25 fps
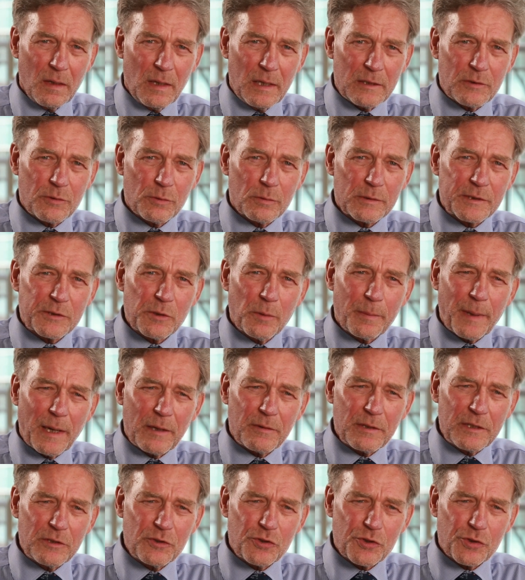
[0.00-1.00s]
It's also
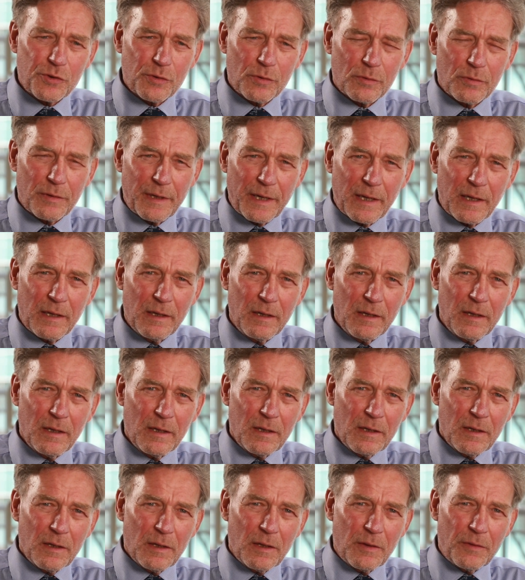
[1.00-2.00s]
about ensuring
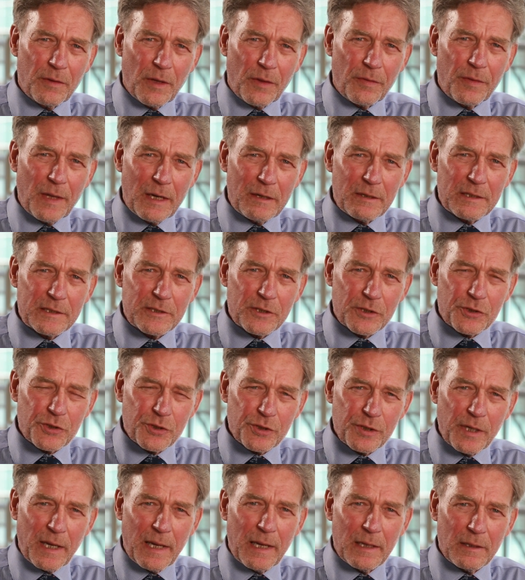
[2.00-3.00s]
that there is a
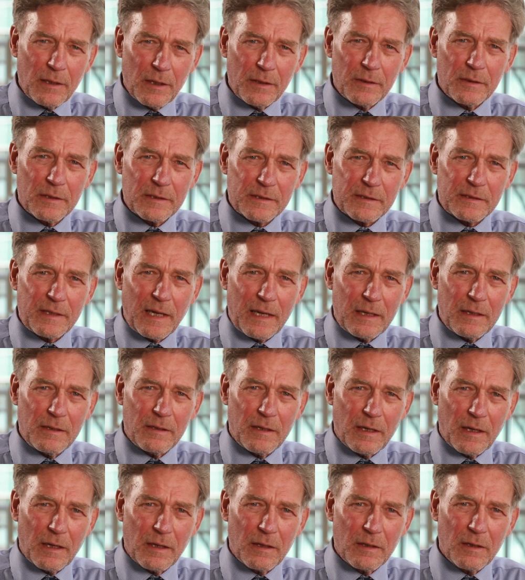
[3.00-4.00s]
shared
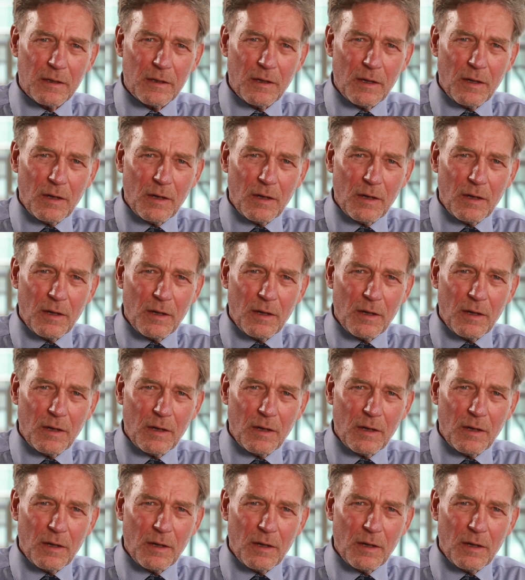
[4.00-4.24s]
understanding